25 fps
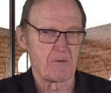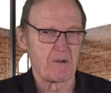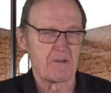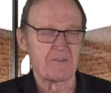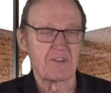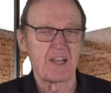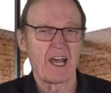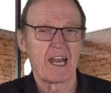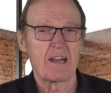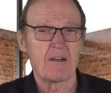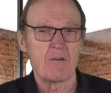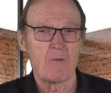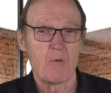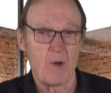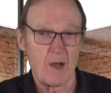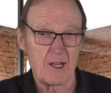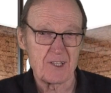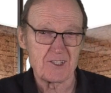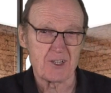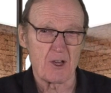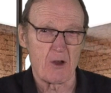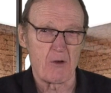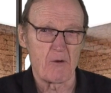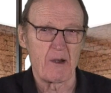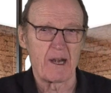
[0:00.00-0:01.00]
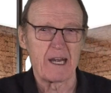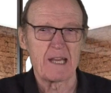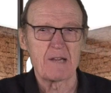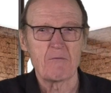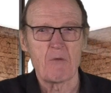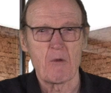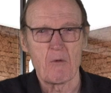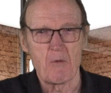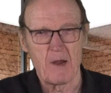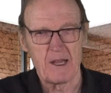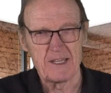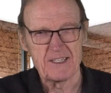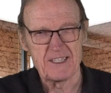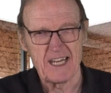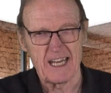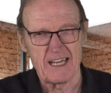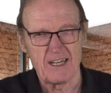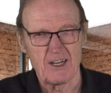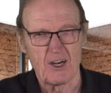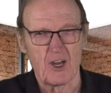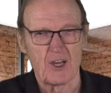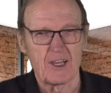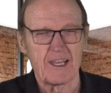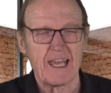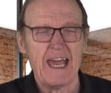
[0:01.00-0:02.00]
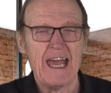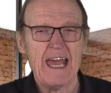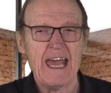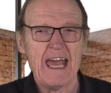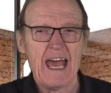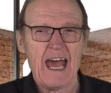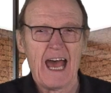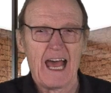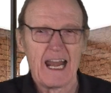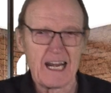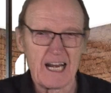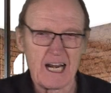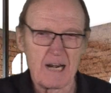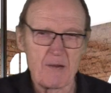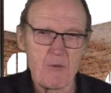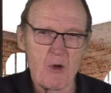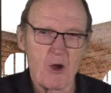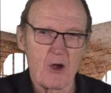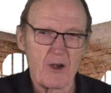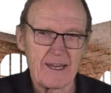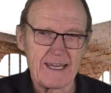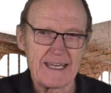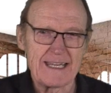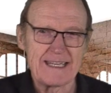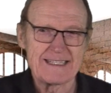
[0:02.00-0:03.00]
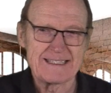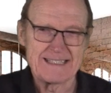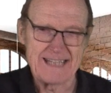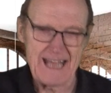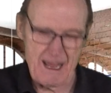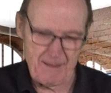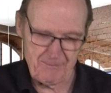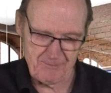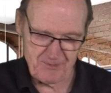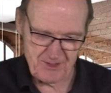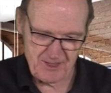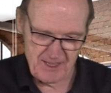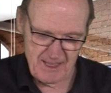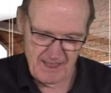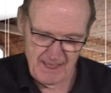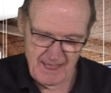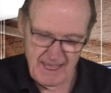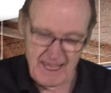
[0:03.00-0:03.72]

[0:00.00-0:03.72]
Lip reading: We've done it once already, and we want to take a look a little more in depth.